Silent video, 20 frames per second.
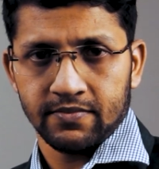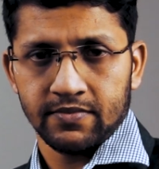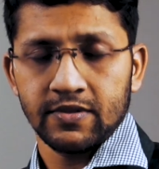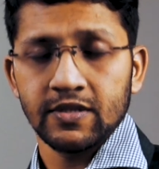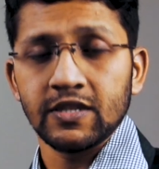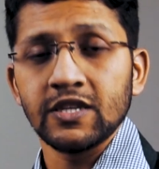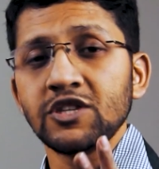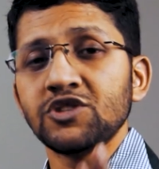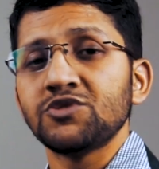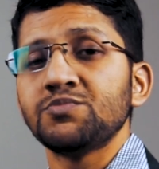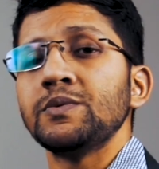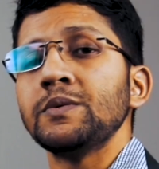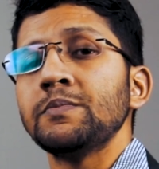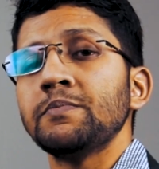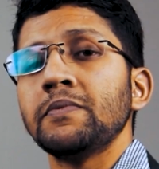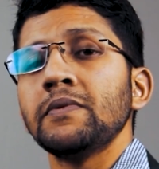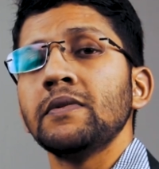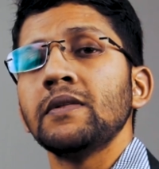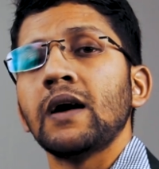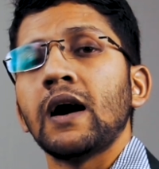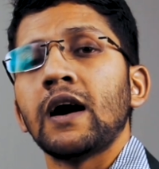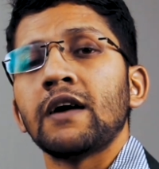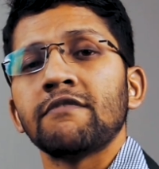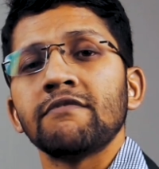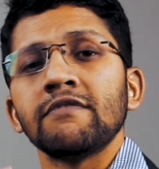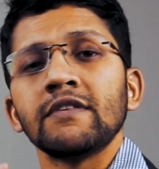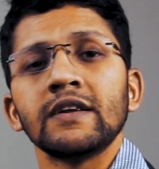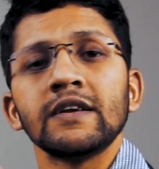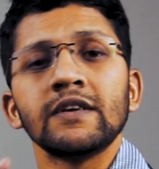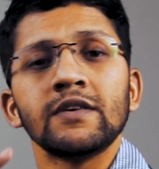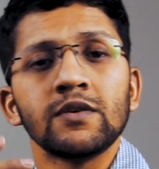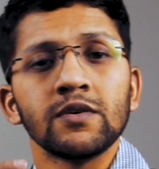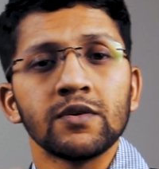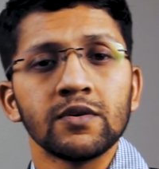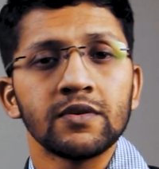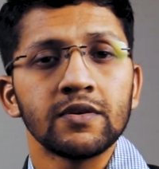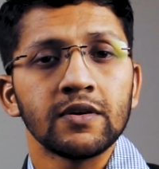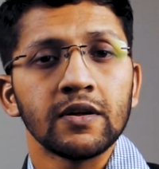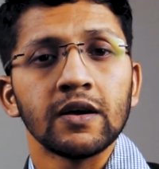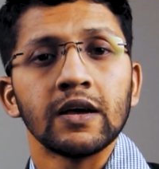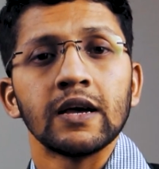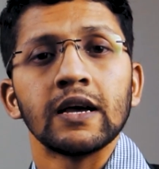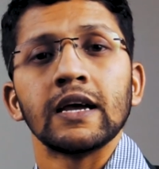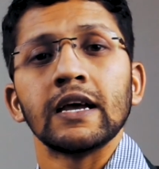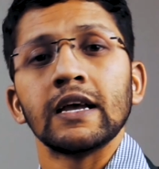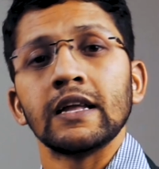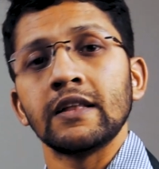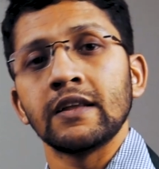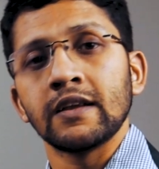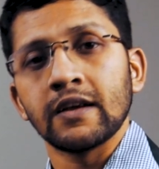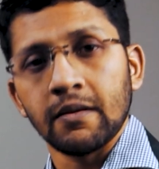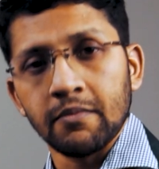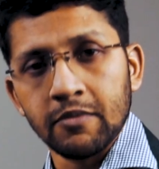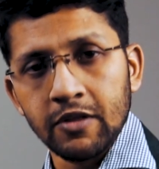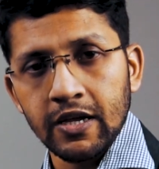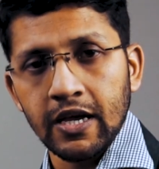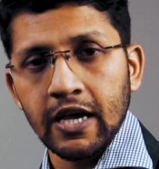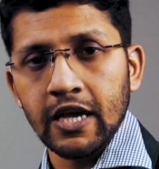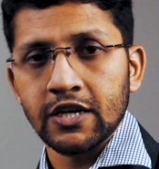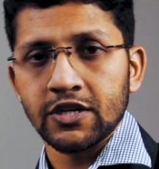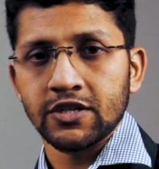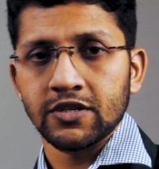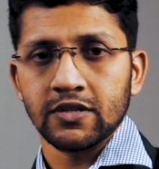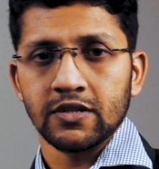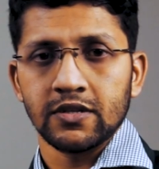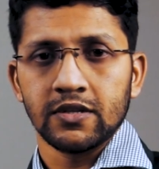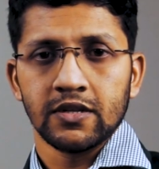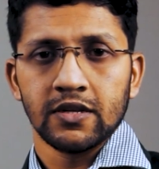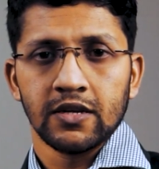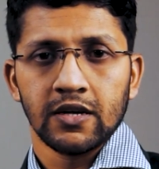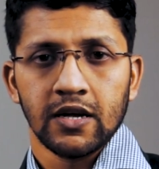These people are very good in communication.